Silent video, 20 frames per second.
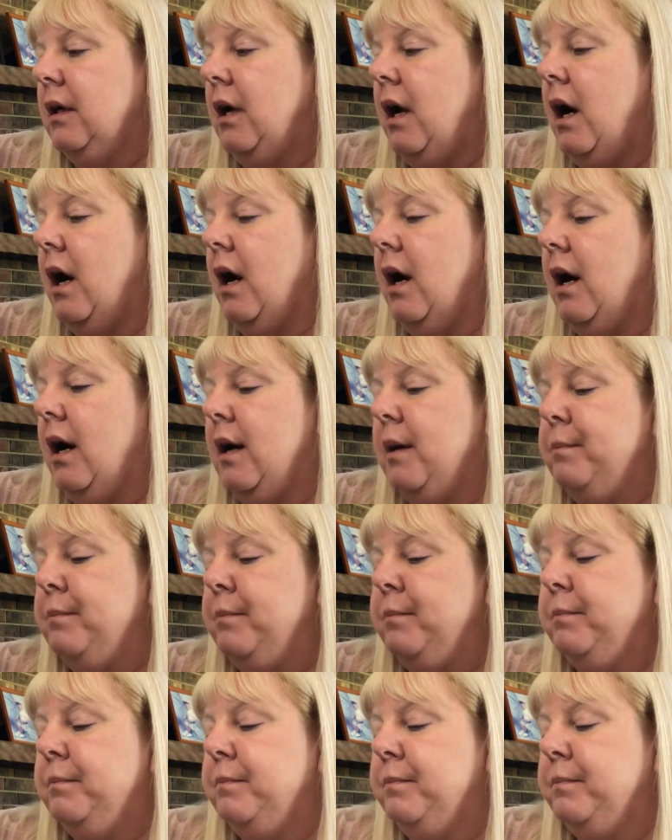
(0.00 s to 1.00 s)

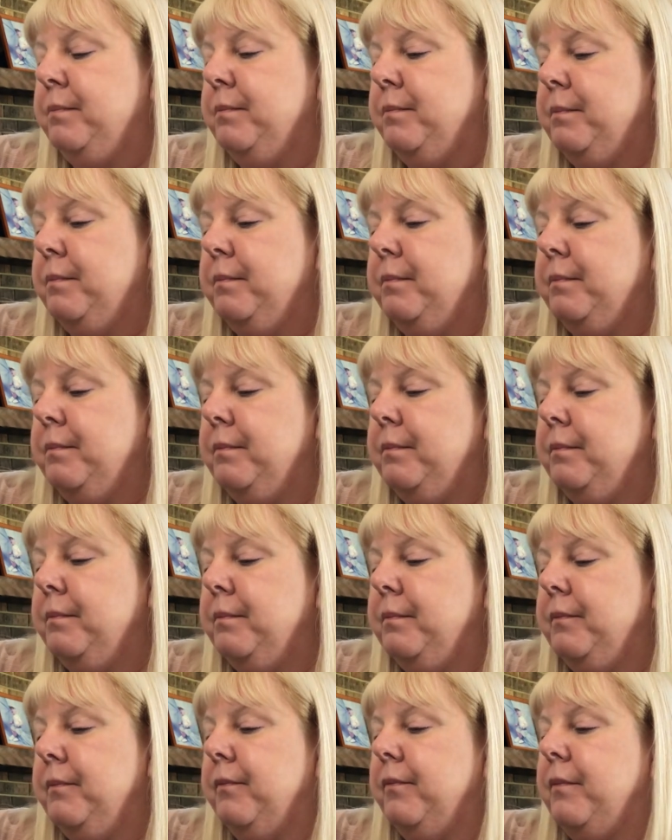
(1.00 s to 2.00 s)
um,
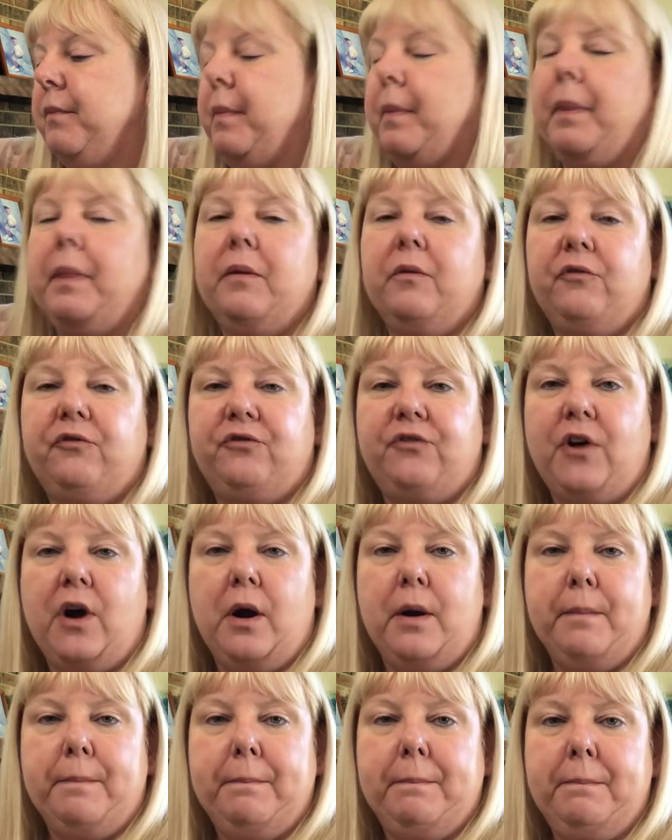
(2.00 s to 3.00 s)

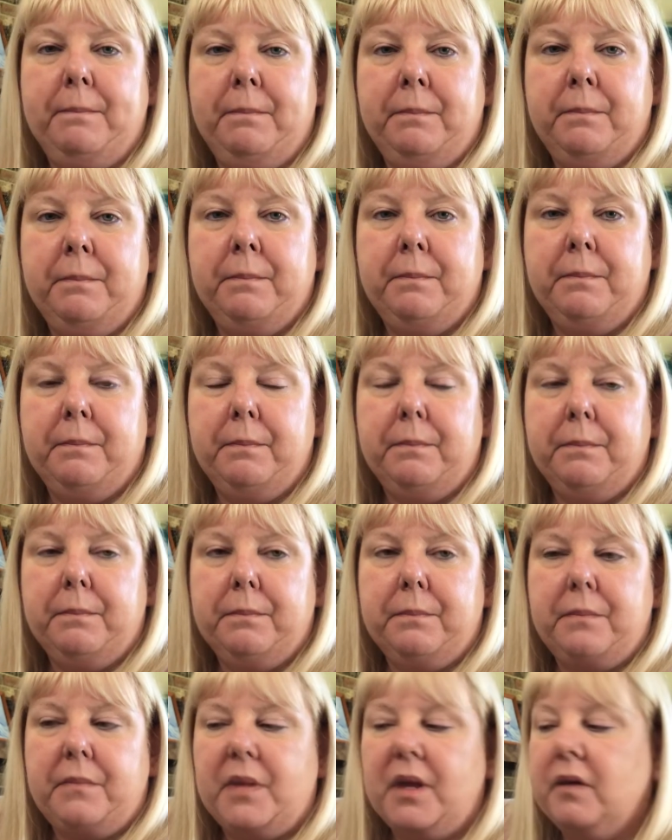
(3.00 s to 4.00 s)
from
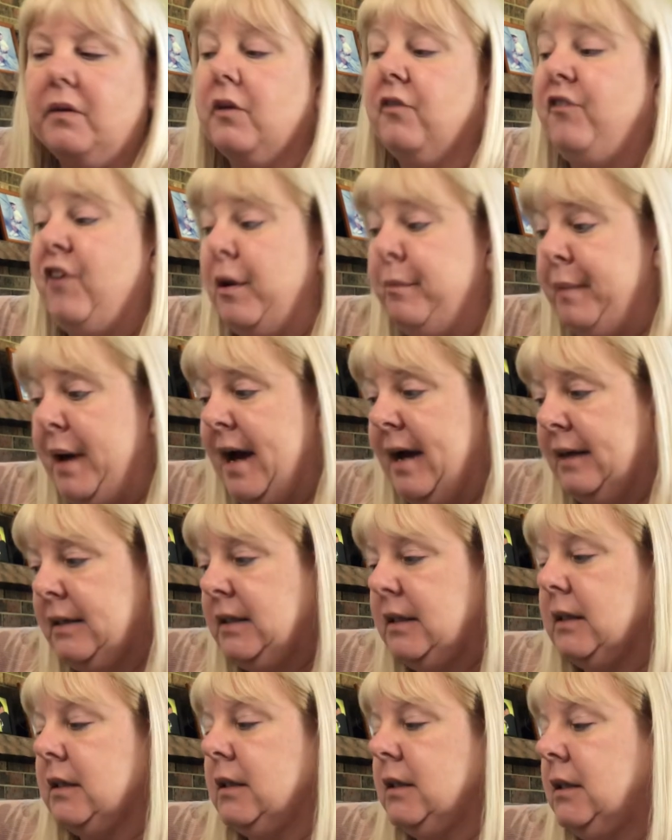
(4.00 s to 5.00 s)
the fun
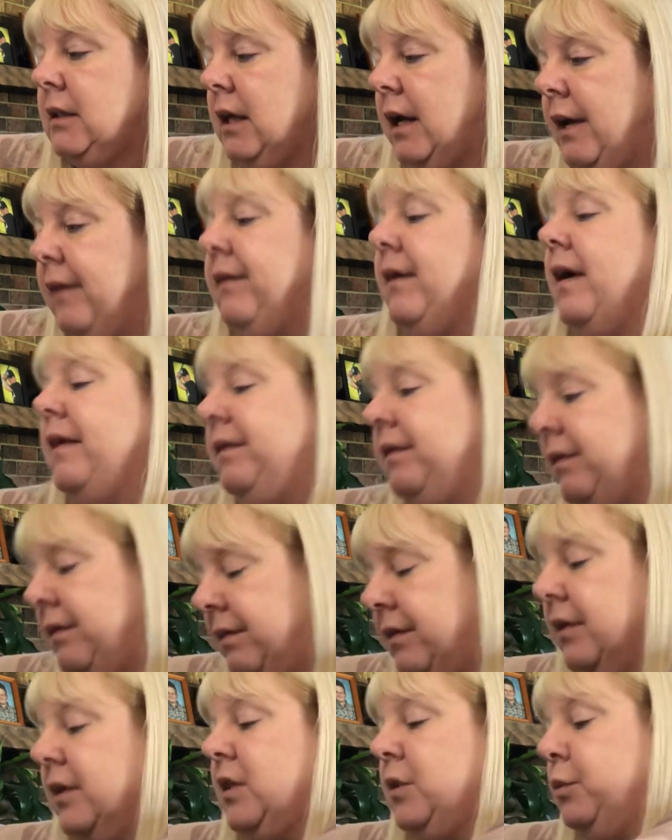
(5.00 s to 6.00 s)
boxes and then
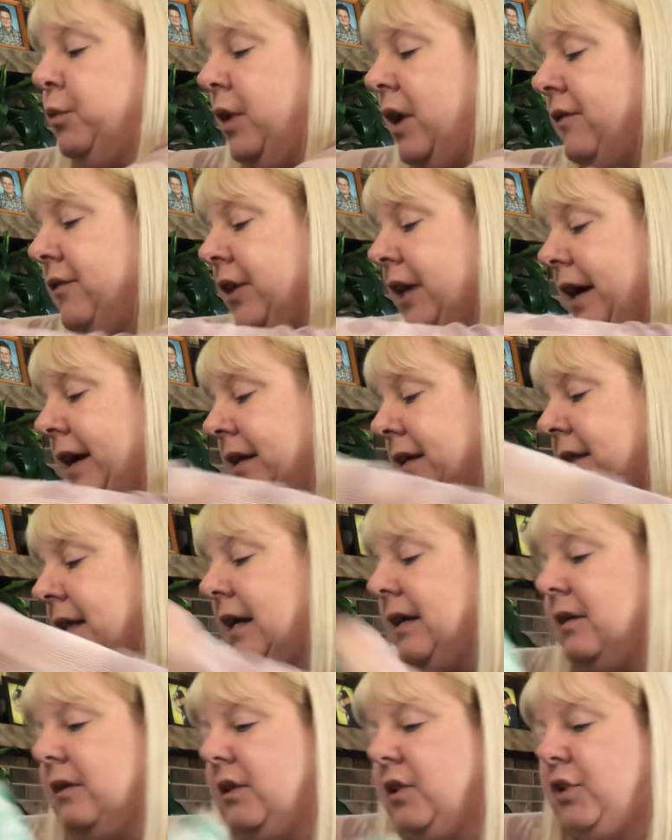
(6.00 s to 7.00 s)
this, whatever I
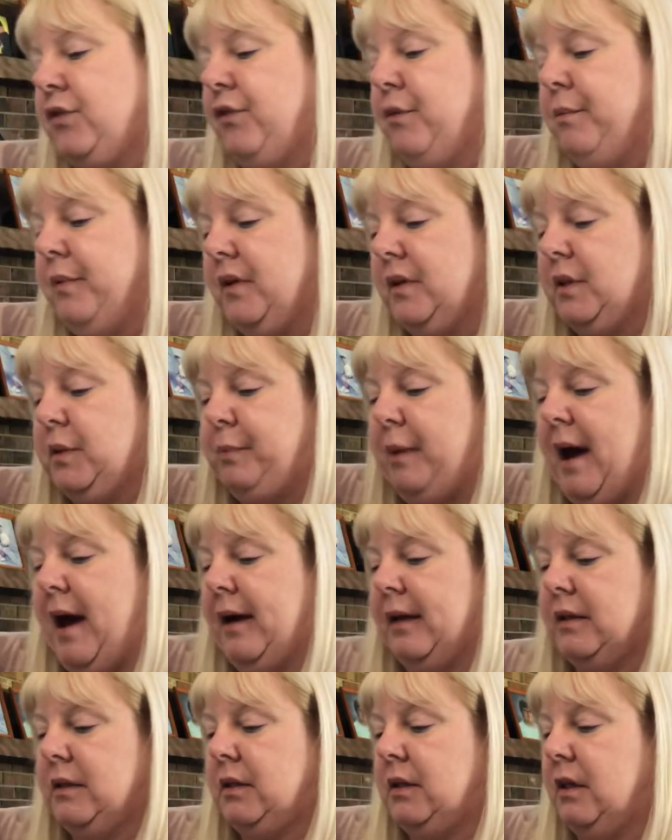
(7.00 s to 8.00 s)
decide to list from this
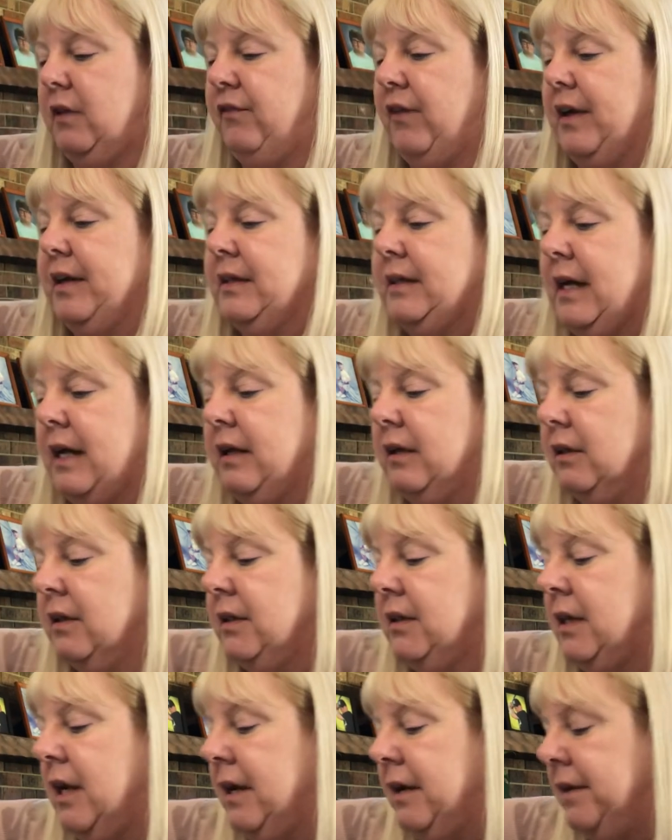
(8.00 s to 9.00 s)
box, if I decide to
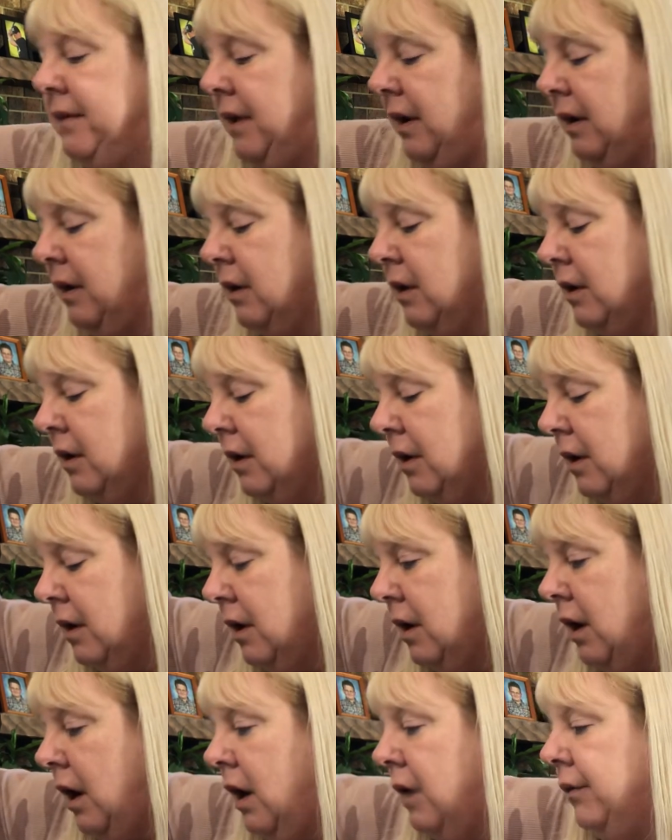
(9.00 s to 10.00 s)
list anything.
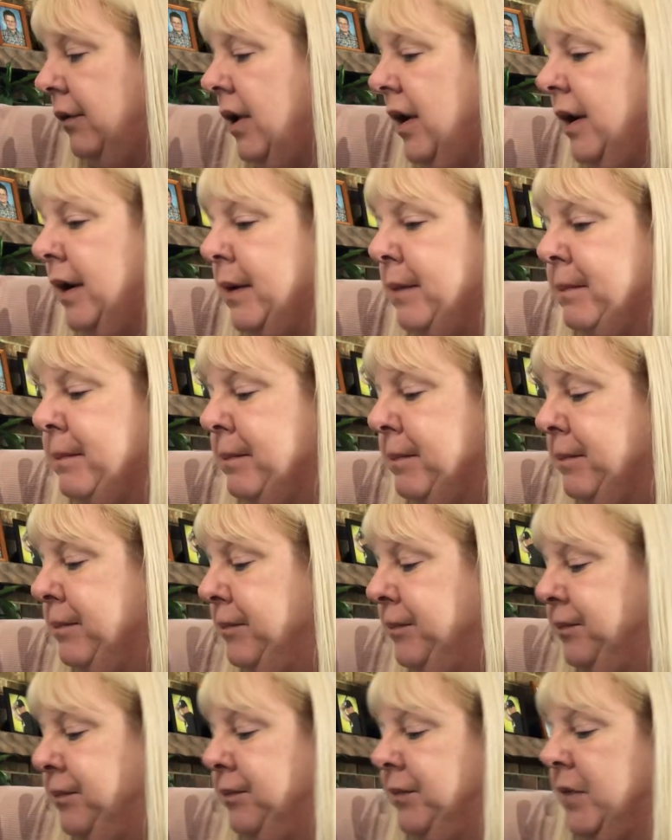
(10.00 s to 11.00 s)
All right,
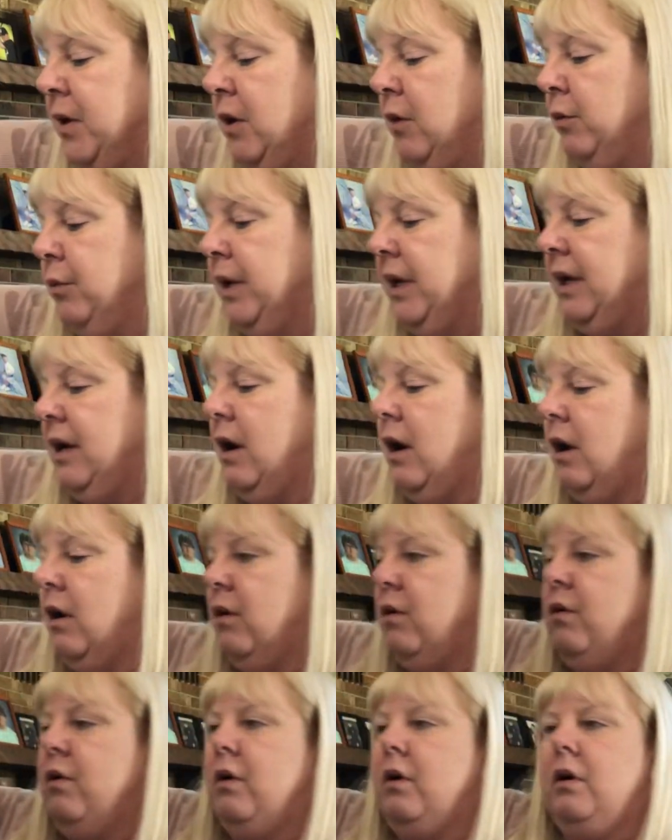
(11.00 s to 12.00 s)
here we
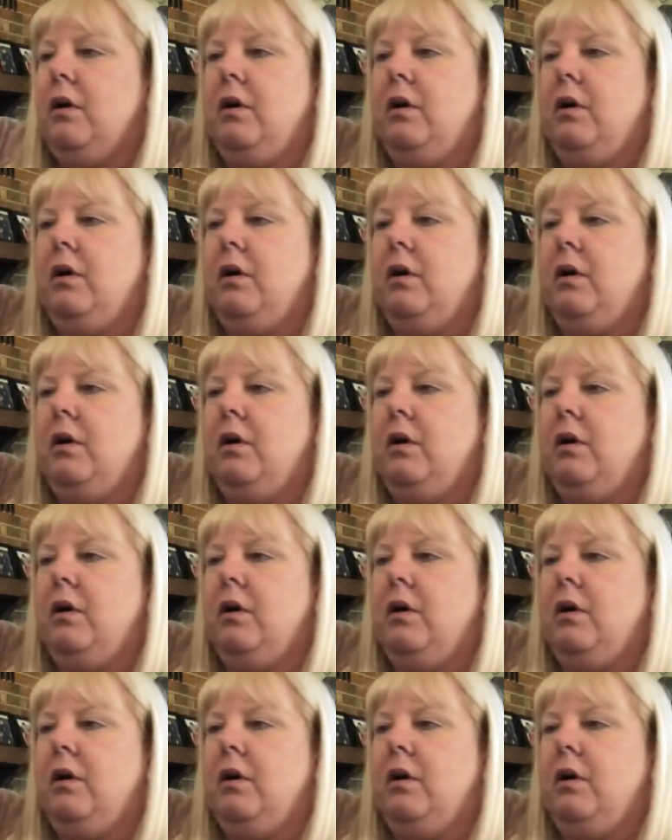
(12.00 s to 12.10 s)
go.